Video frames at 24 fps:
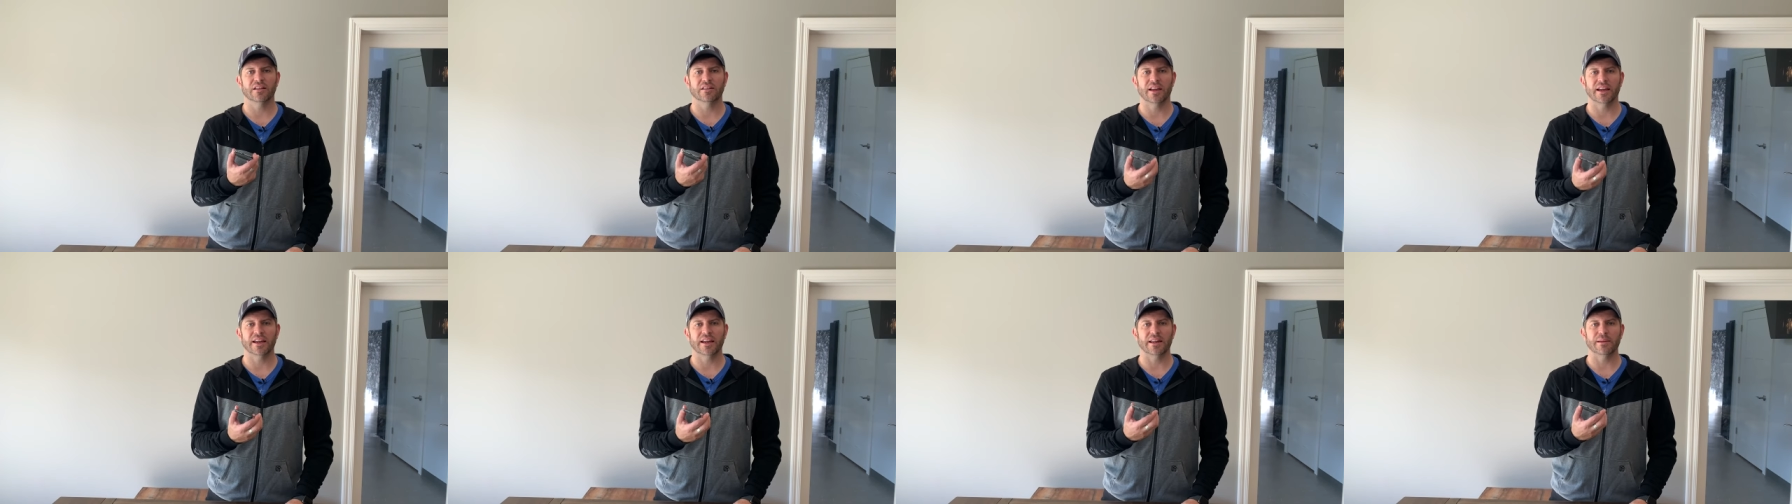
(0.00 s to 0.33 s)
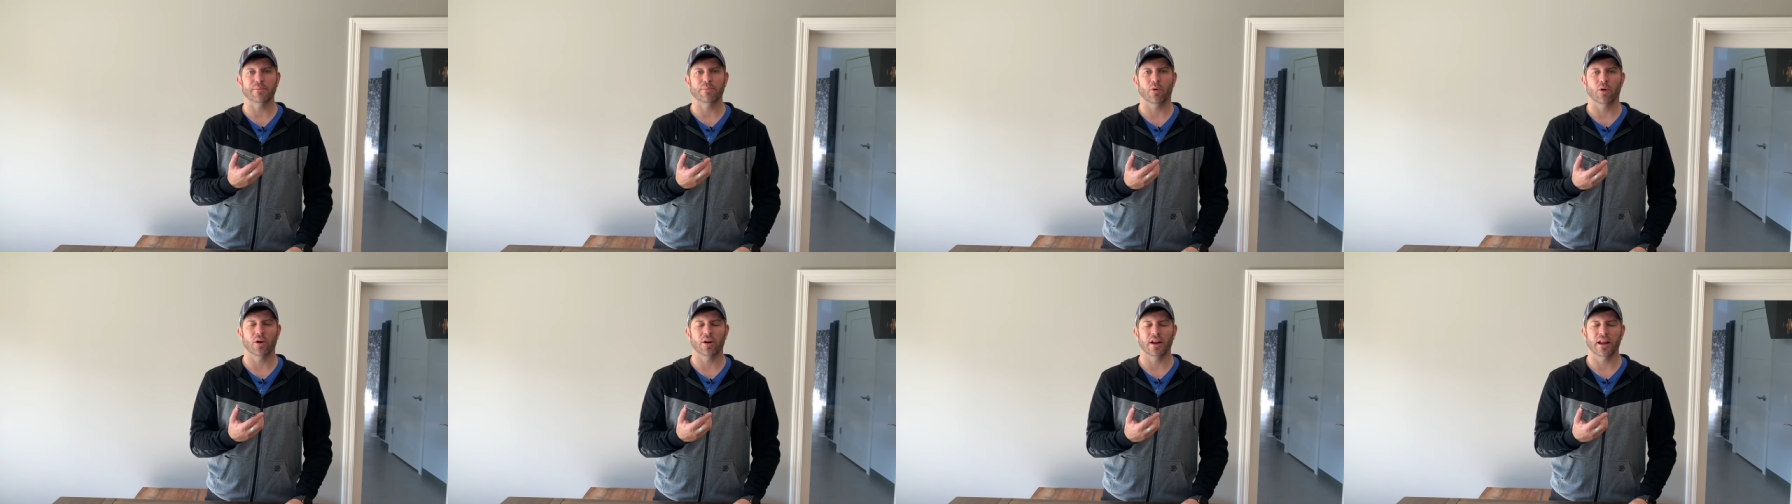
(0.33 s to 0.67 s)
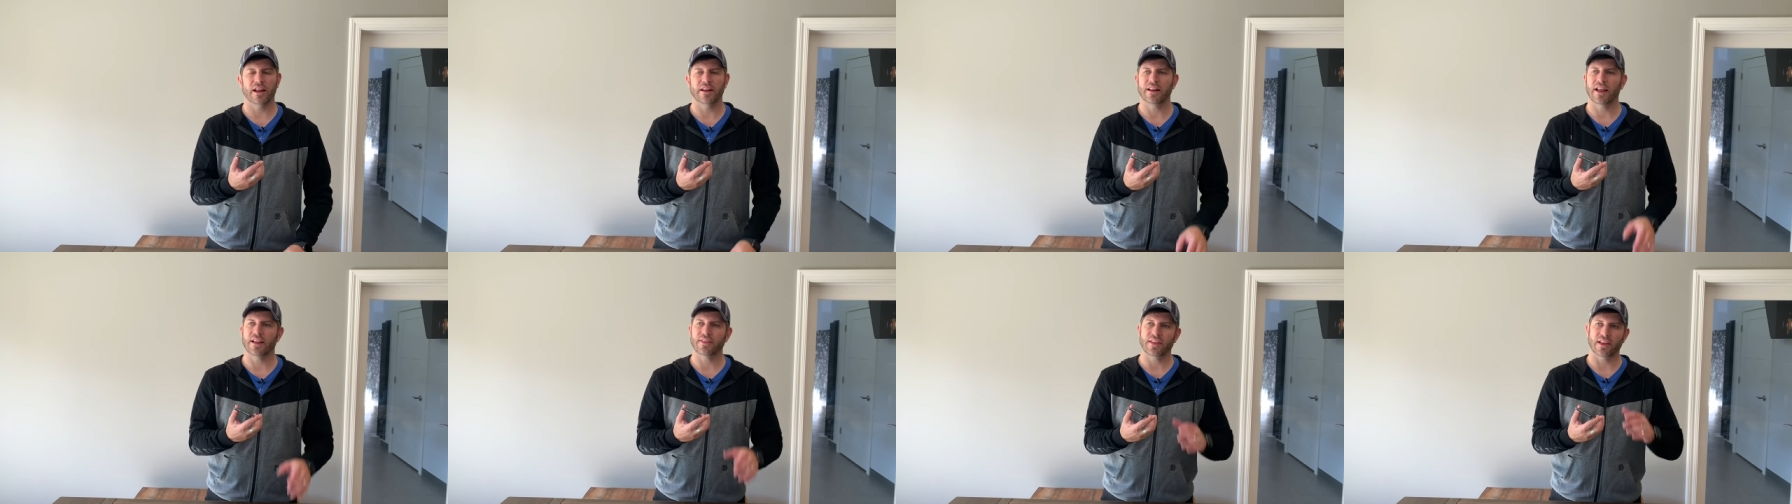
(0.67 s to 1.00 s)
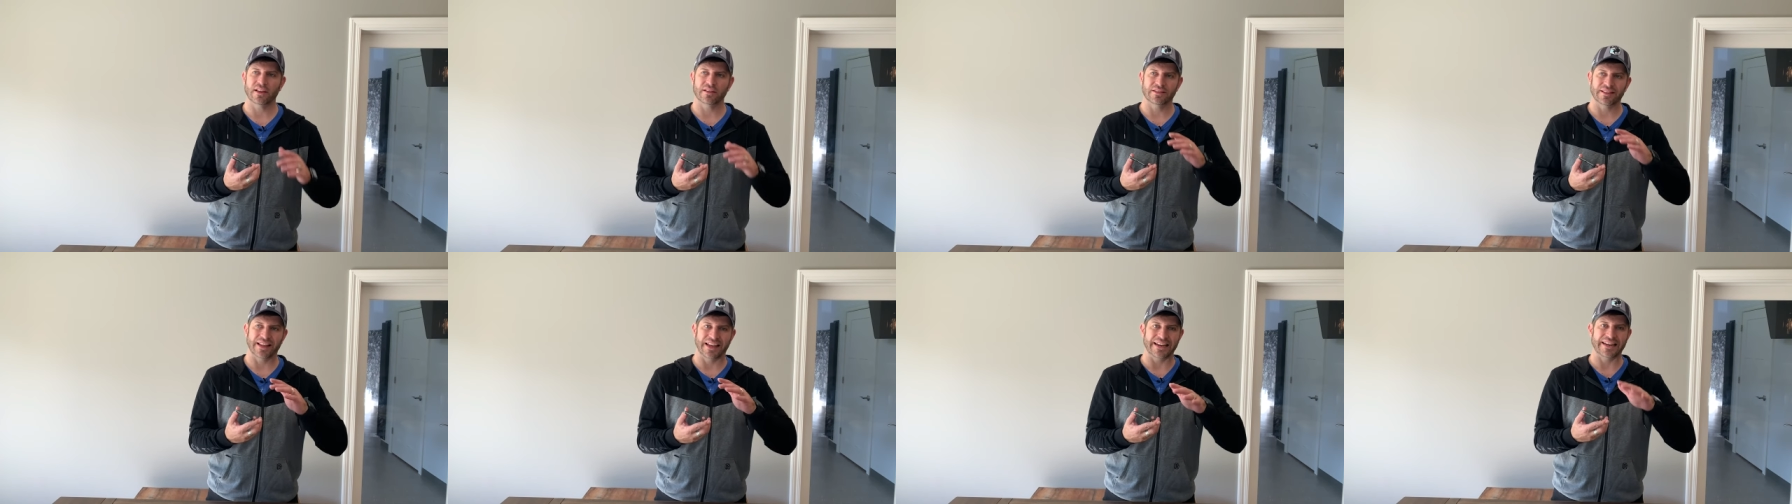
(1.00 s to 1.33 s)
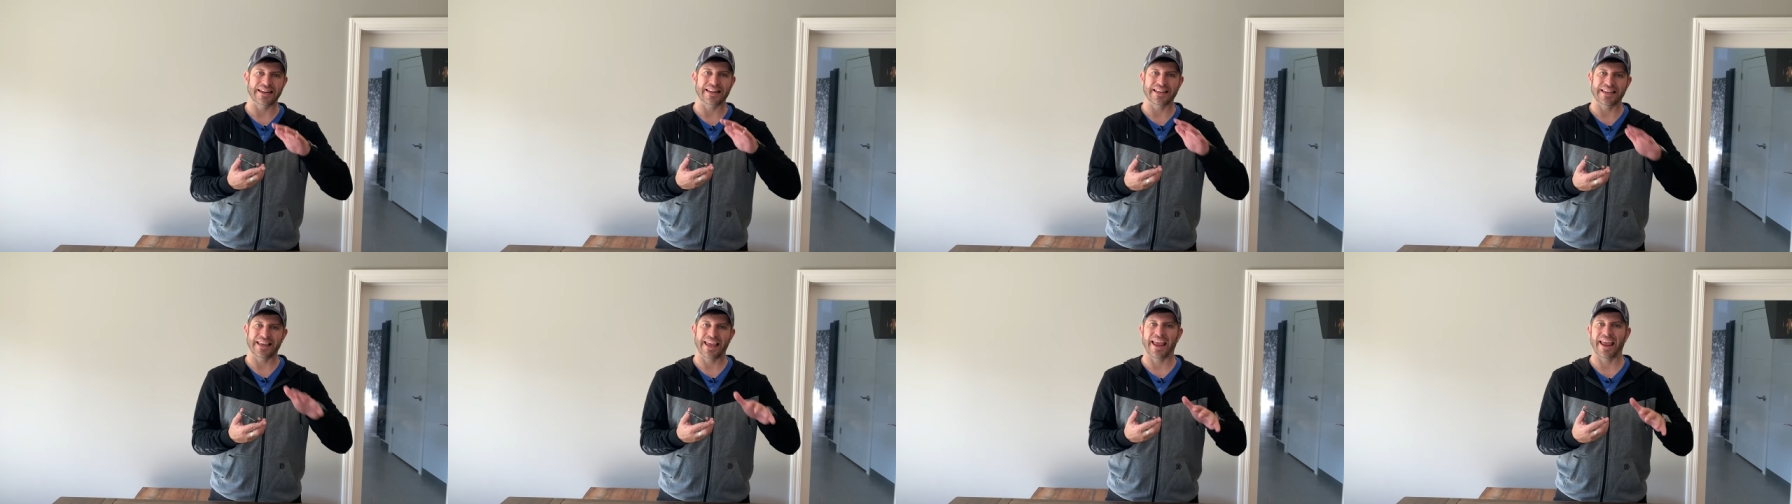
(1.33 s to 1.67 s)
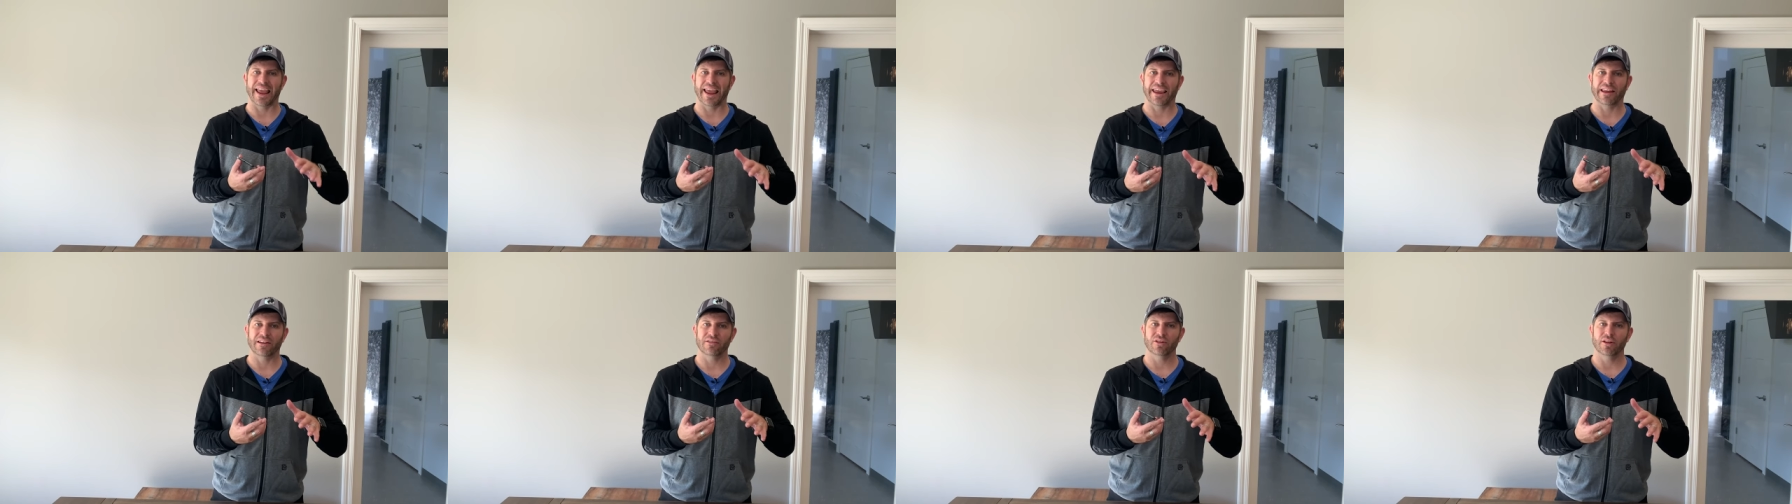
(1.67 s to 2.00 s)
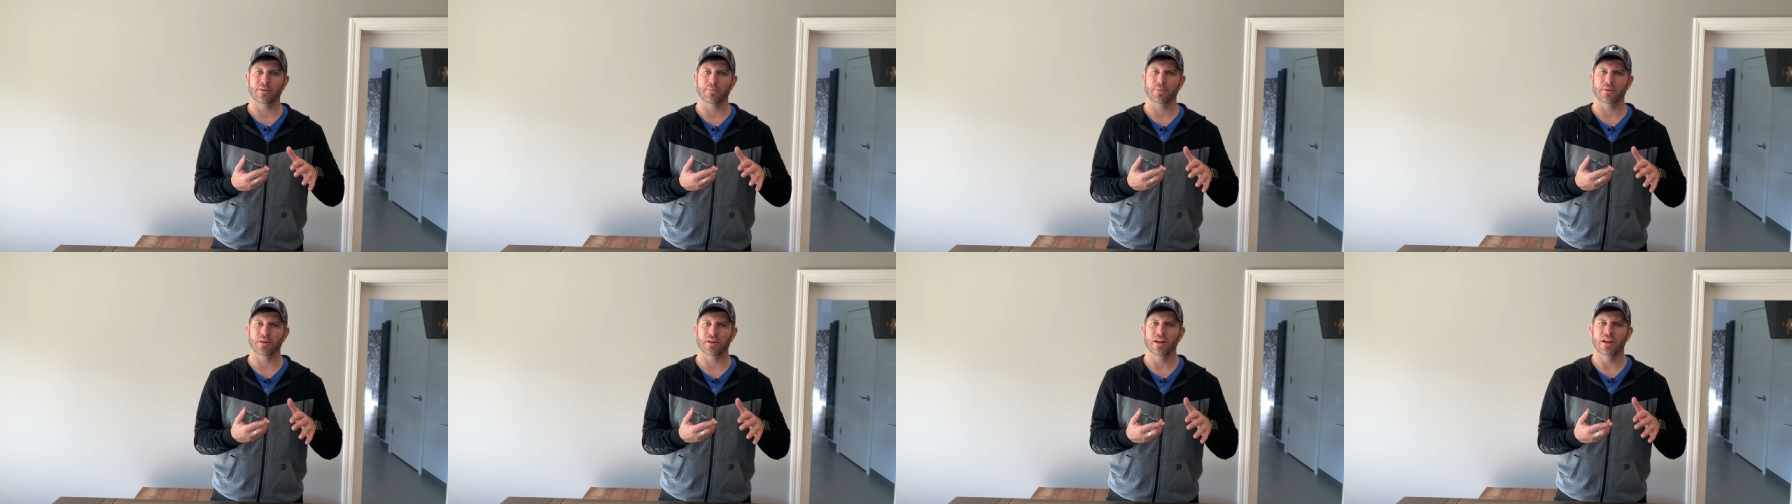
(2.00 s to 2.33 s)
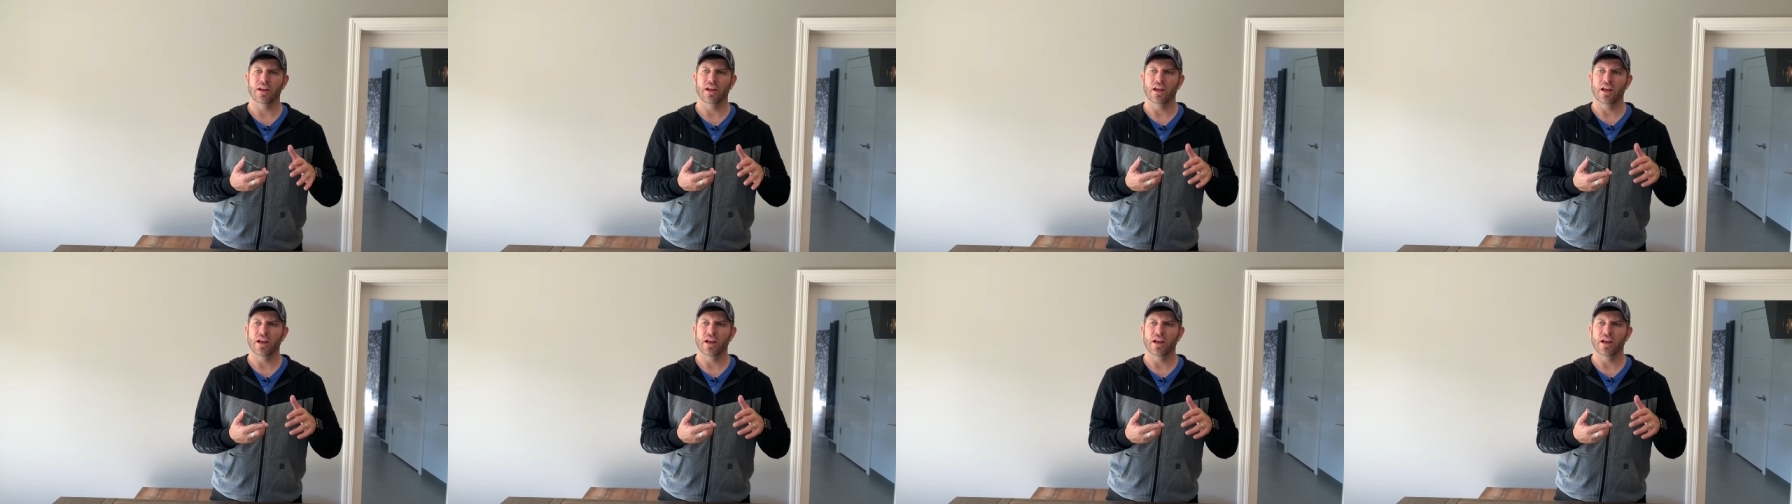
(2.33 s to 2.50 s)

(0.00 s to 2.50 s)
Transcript: lightning port, and not that lightning can't handle it, but